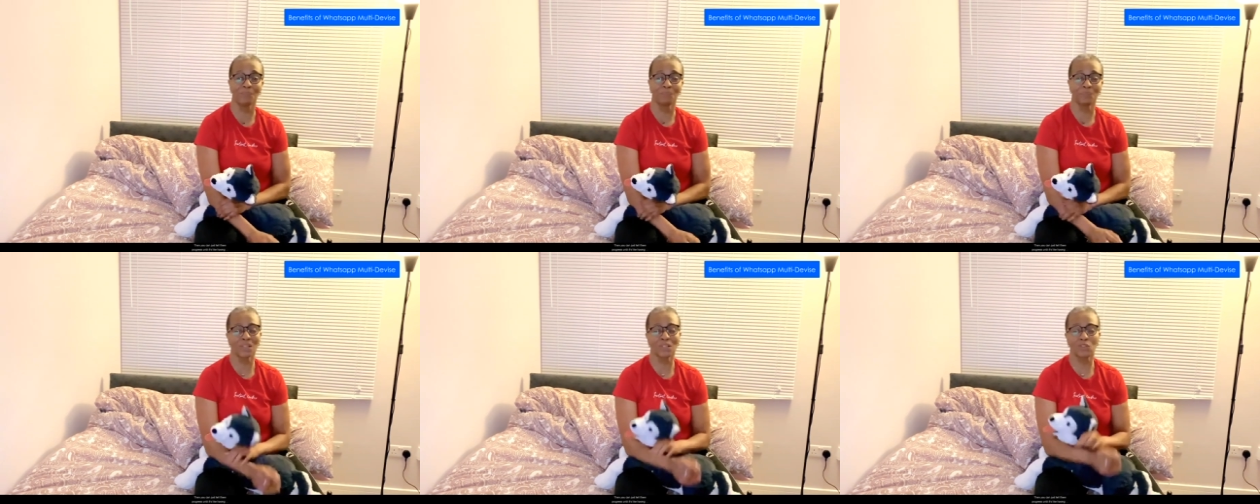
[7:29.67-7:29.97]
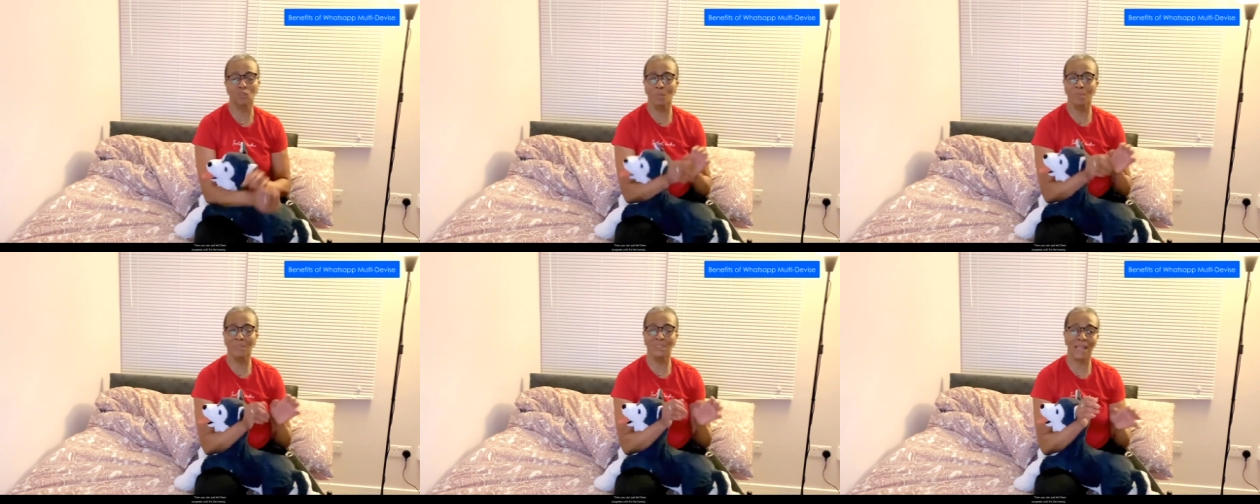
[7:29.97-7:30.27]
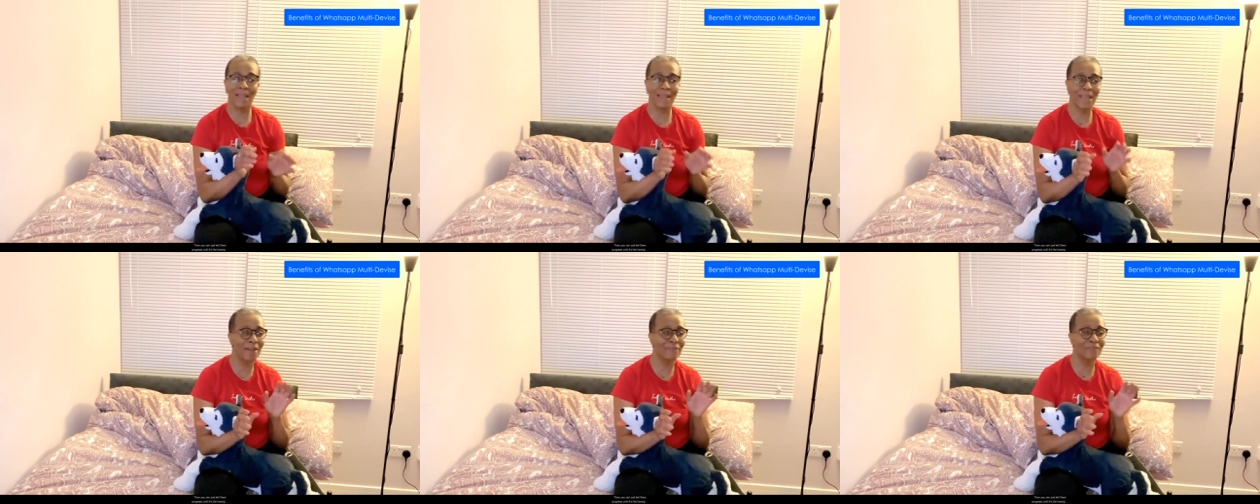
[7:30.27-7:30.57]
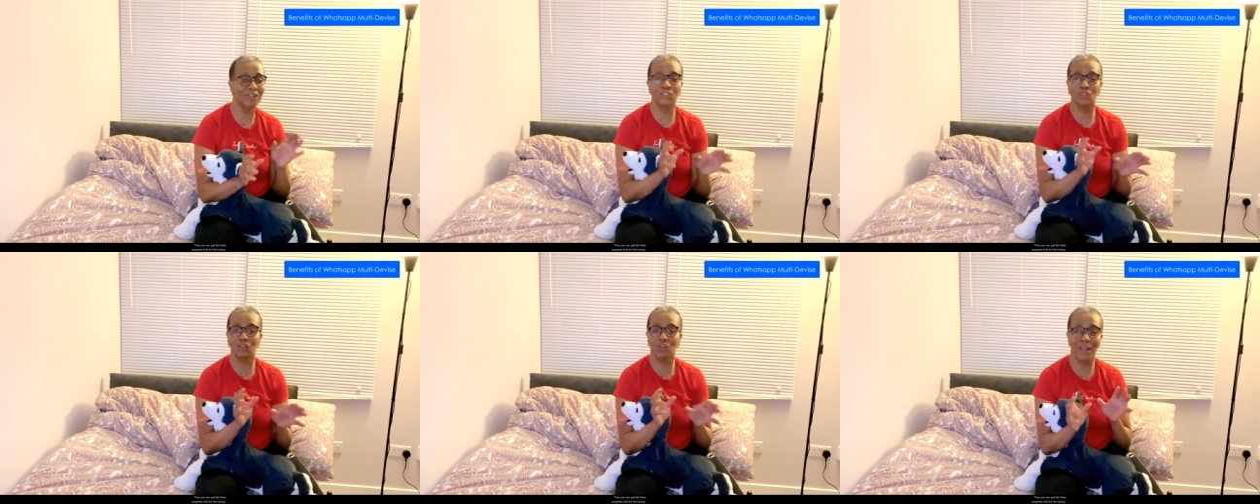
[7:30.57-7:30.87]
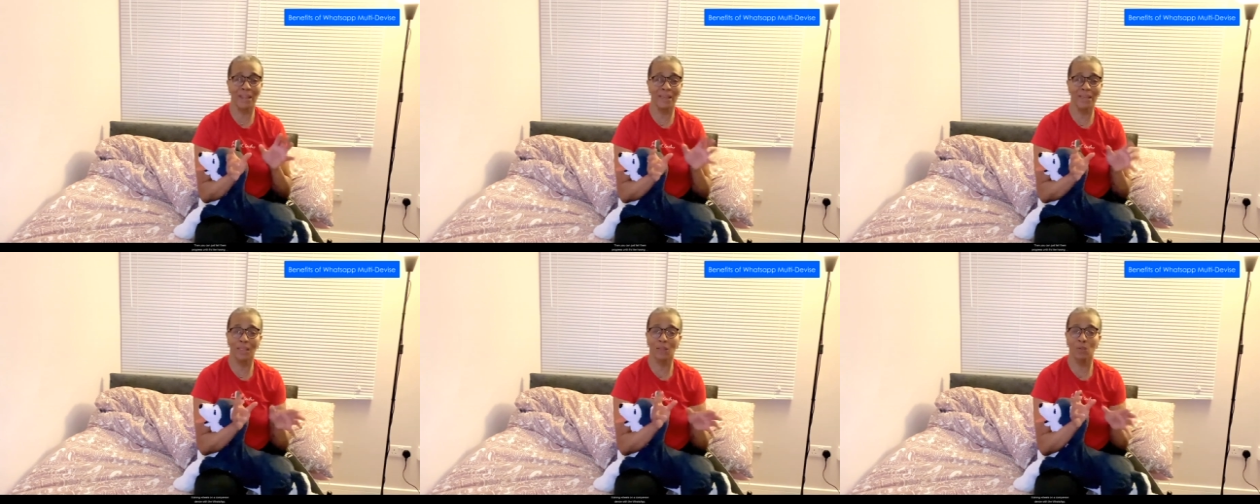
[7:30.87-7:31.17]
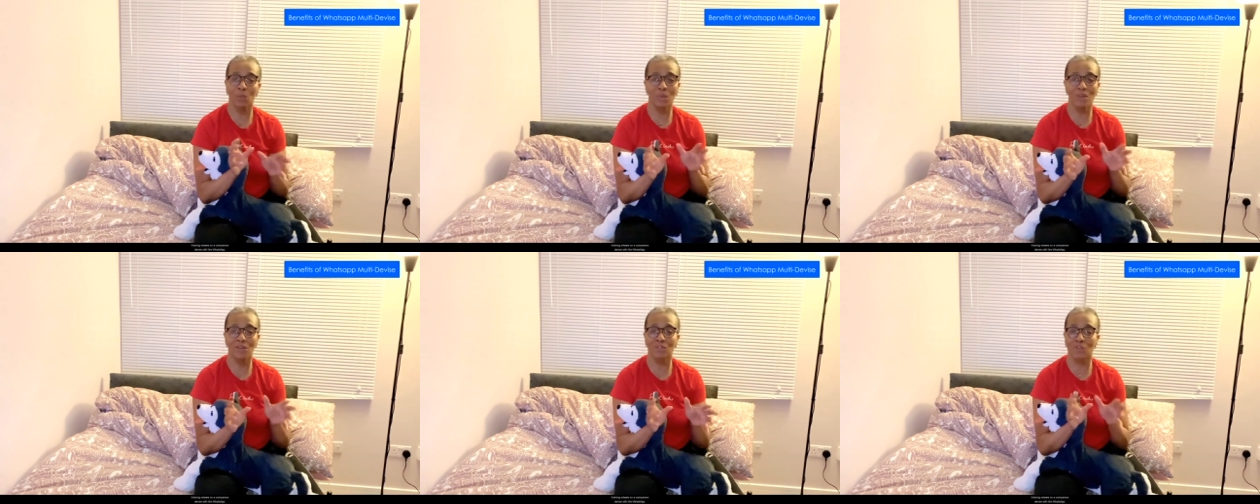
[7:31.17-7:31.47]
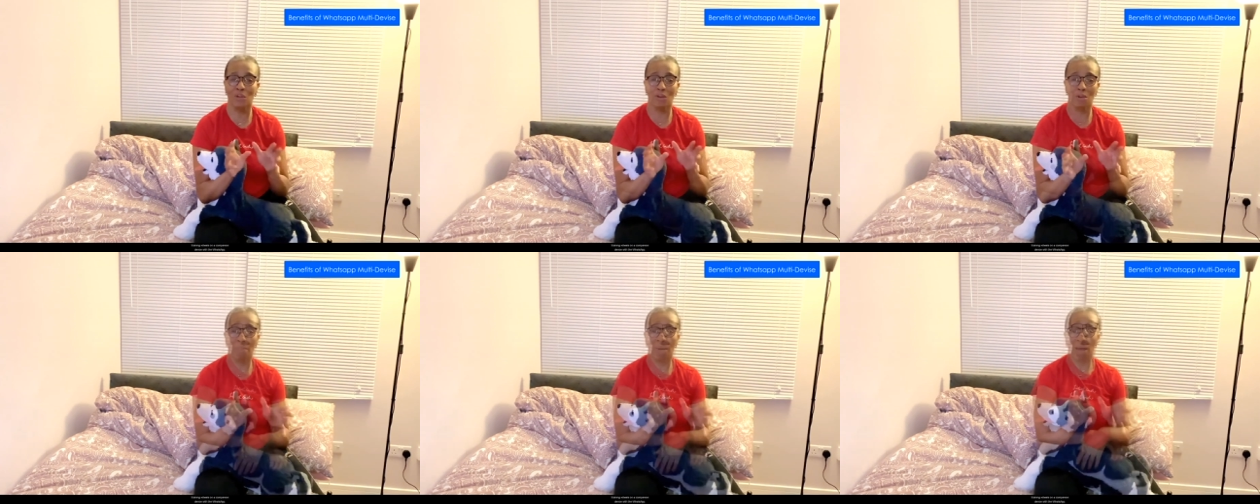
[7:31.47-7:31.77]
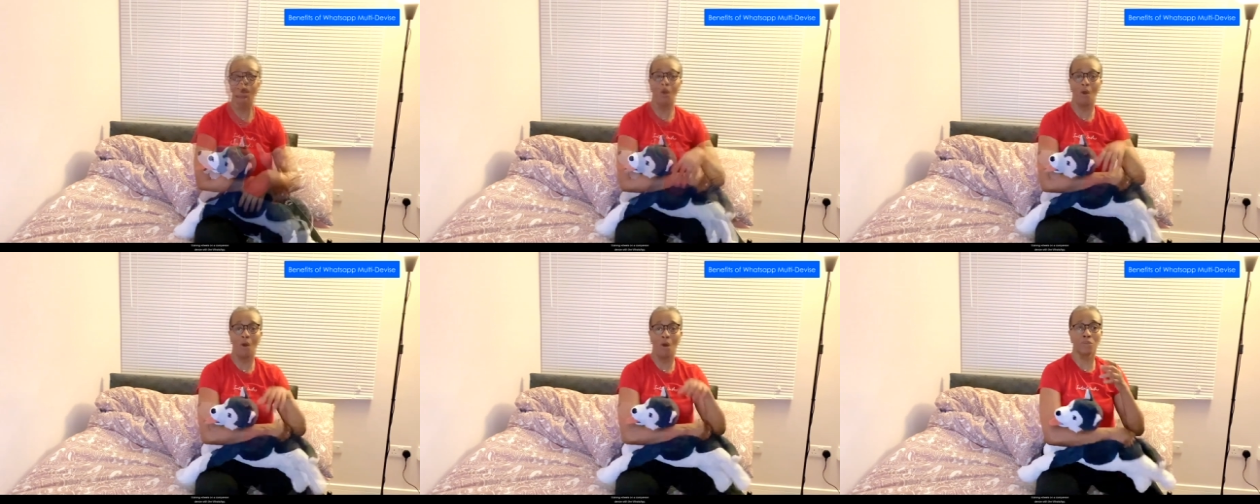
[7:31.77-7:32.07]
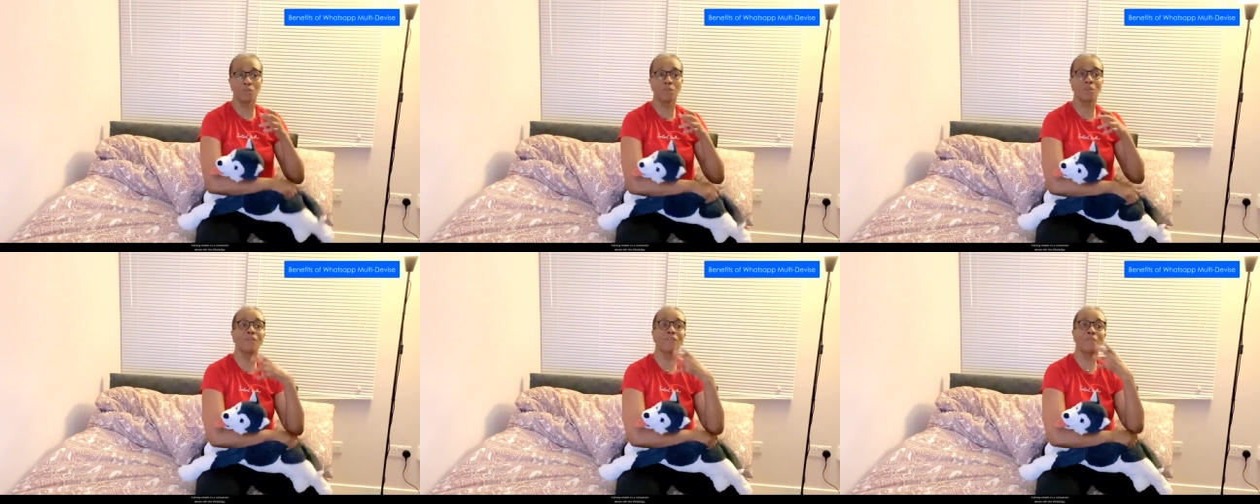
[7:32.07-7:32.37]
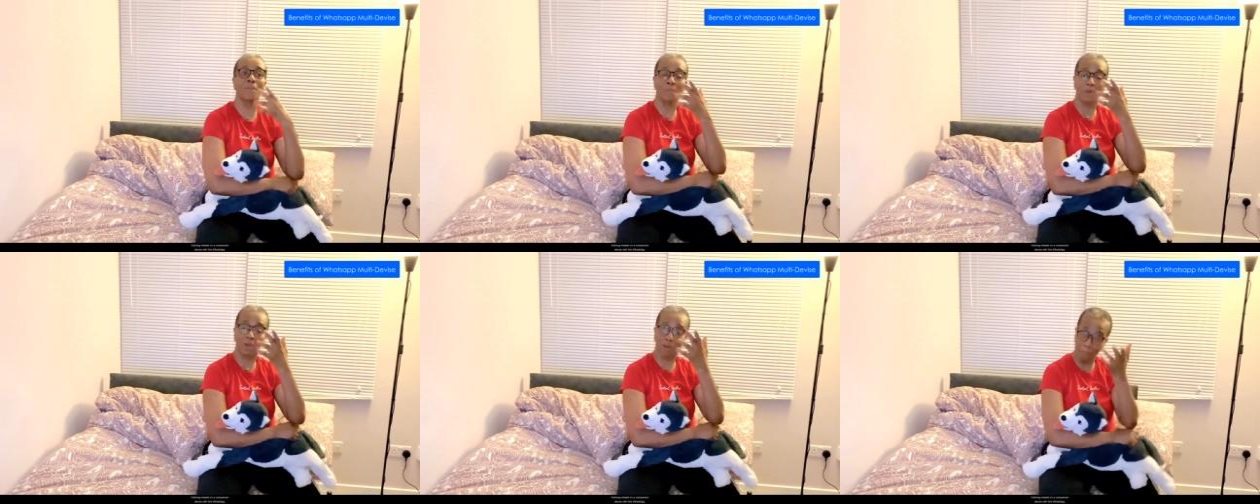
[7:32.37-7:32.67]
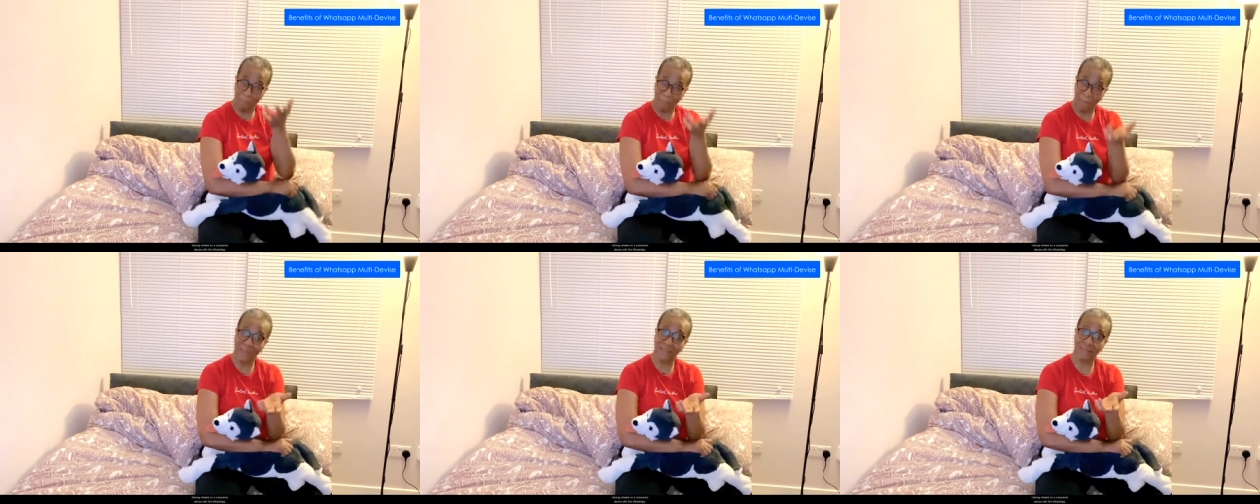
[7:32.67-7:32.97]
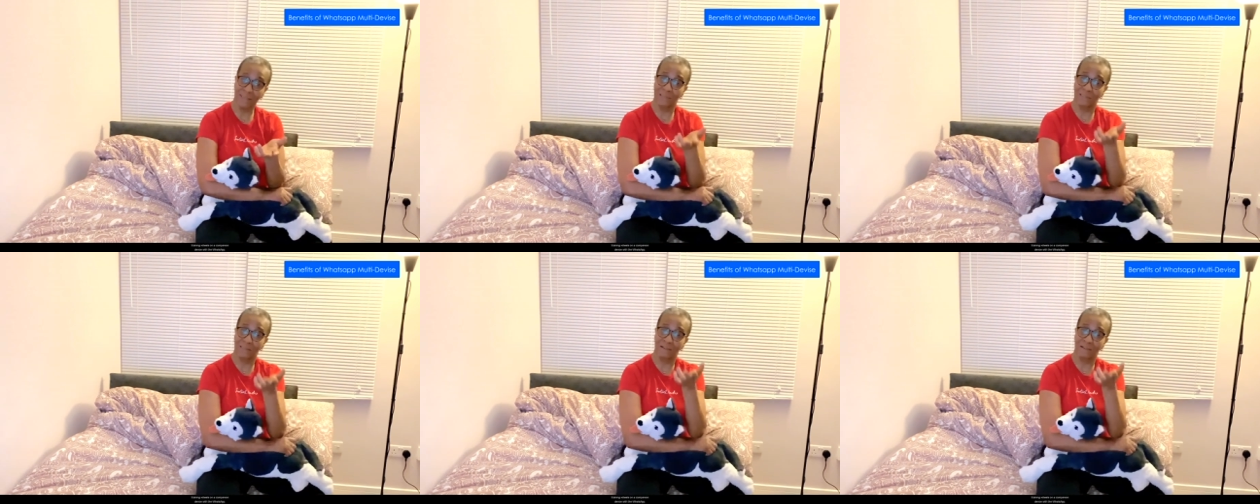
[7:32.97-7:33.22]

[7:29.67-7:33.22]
it's almost like having training wheels on a bike. You give them the companion